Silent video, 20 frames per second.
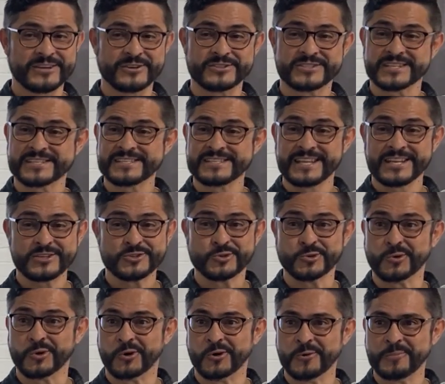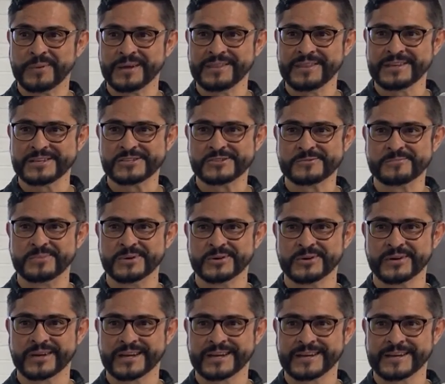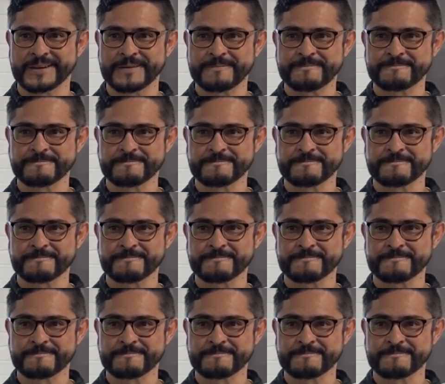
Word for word: You just need to open this book.